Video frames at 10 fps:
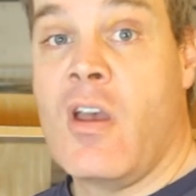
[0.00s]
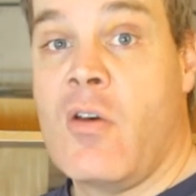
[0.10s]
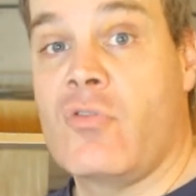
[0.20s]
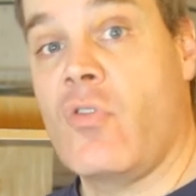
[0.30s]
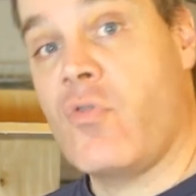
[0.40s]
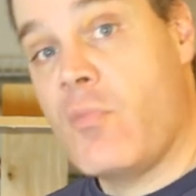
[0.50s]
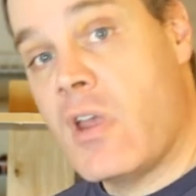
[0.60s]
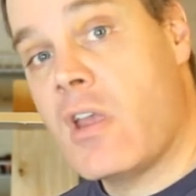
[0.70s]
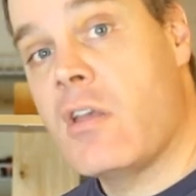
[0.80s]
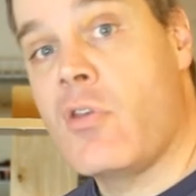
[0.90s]
So for
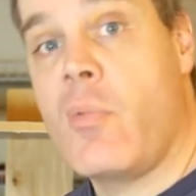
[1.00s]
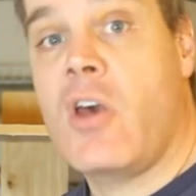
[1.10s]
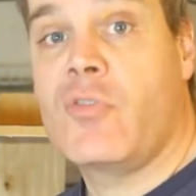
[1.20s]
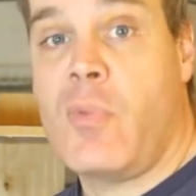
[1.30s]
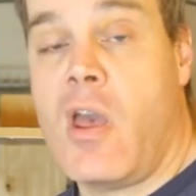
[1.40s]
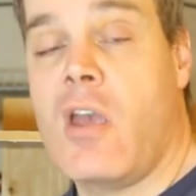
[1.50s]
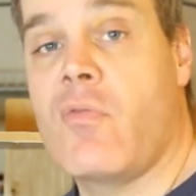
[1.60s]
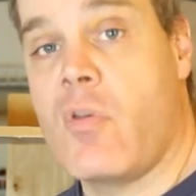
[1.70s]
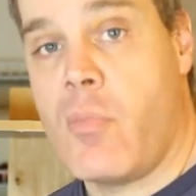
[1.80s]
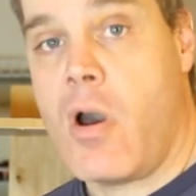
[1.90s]
me, the best bang
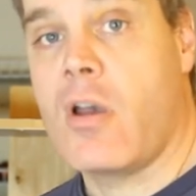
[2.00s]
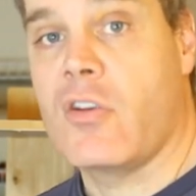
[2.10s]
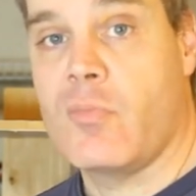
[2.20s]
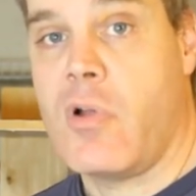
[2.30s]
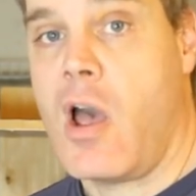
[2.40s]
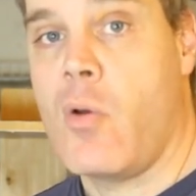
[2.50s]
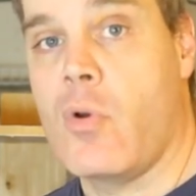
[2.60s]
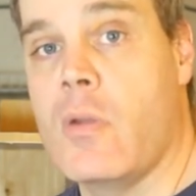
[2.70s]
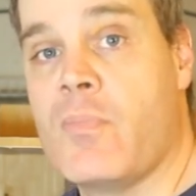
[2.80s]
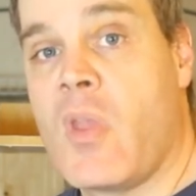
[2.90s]
for the buck is plywood.